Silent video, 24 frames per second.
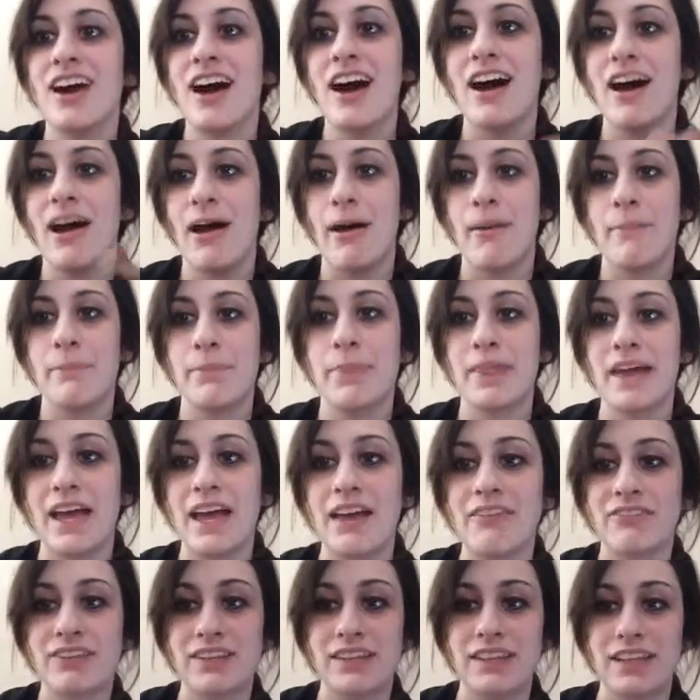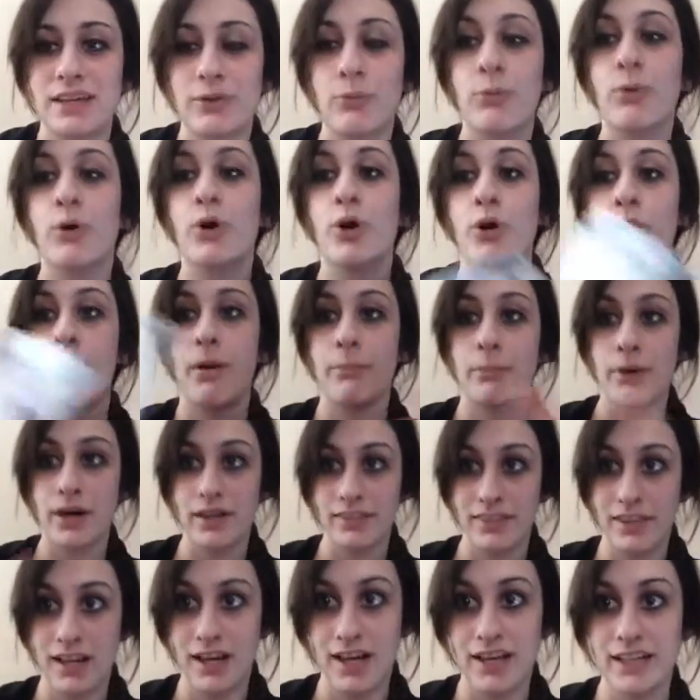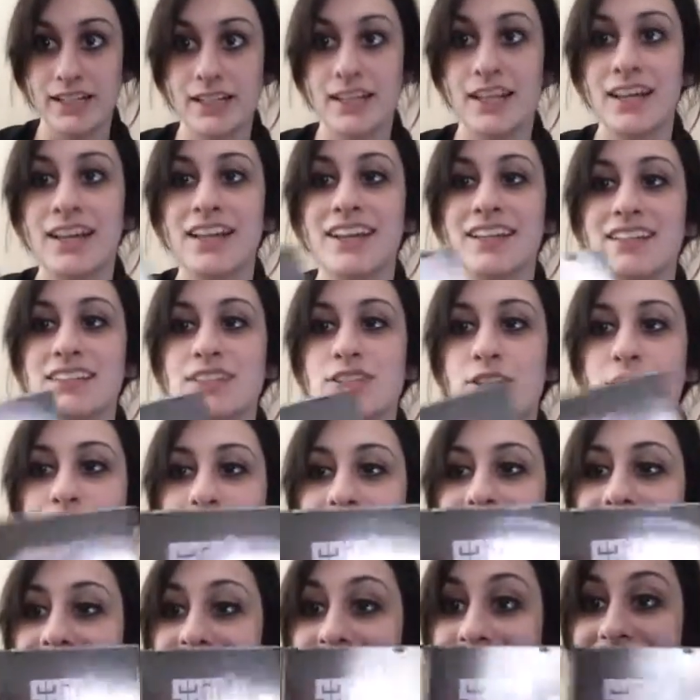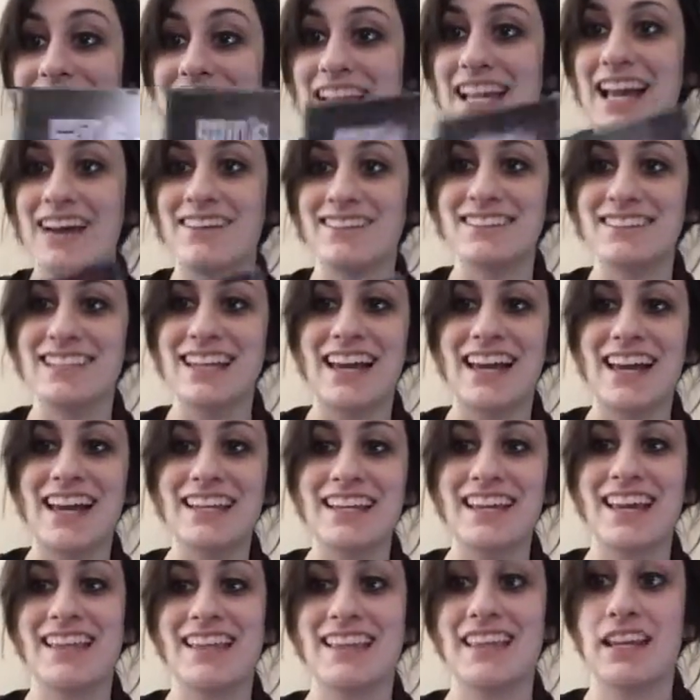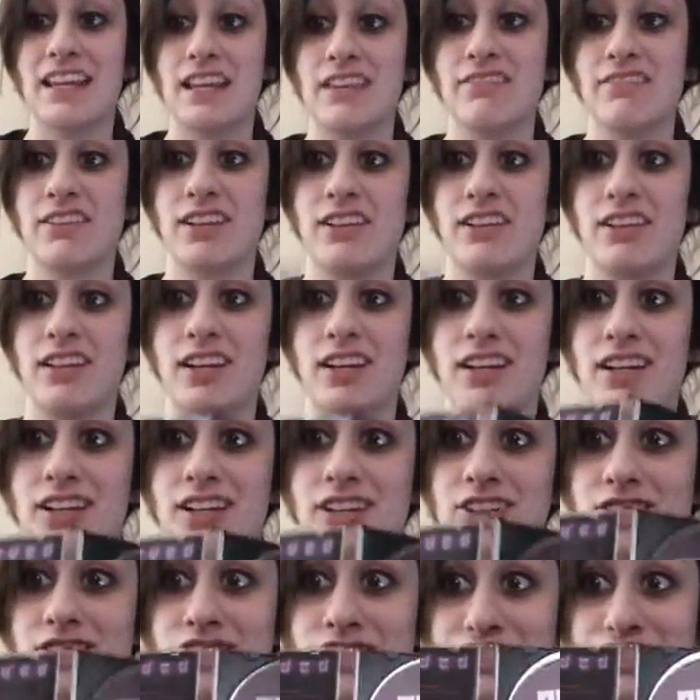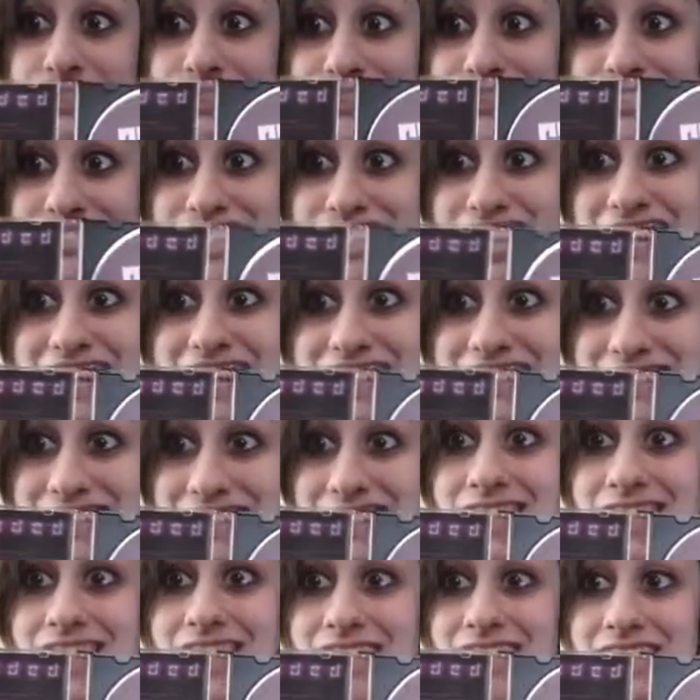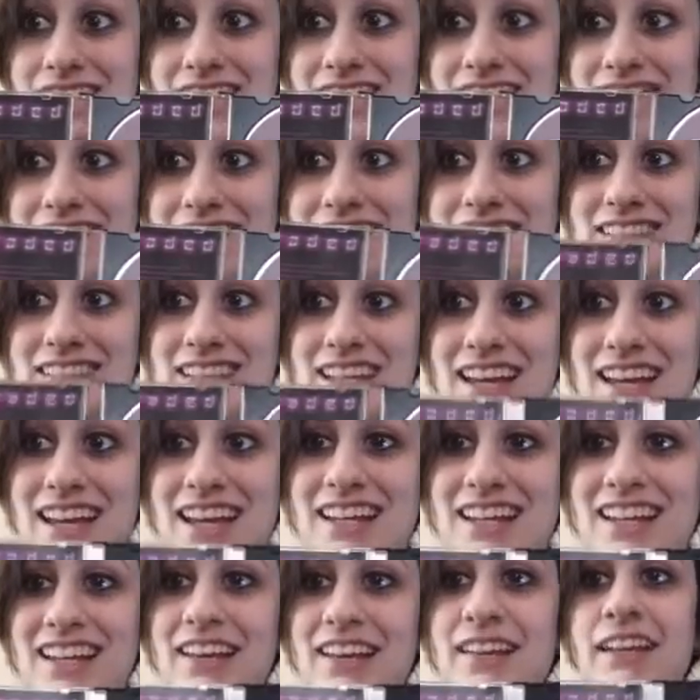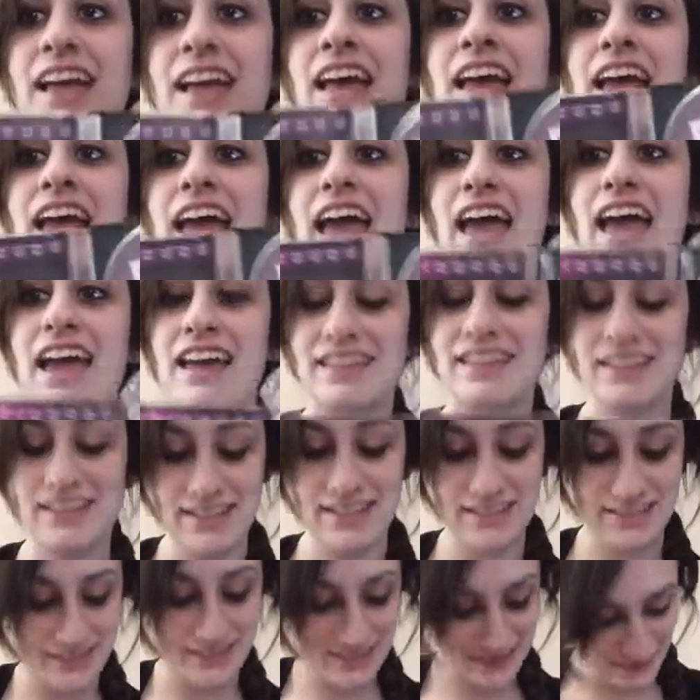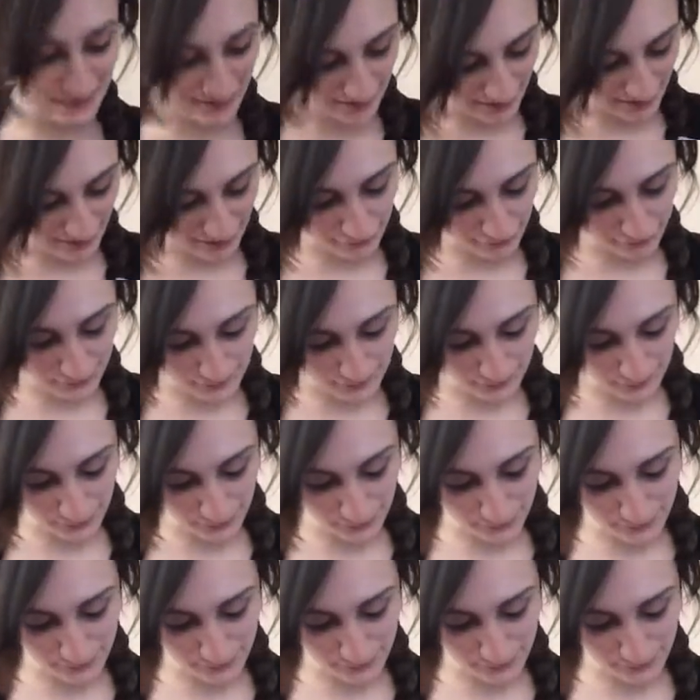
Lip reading: that everything will go up online. So this is the outside, and then if you look snazzy on the inside. And since a lot of people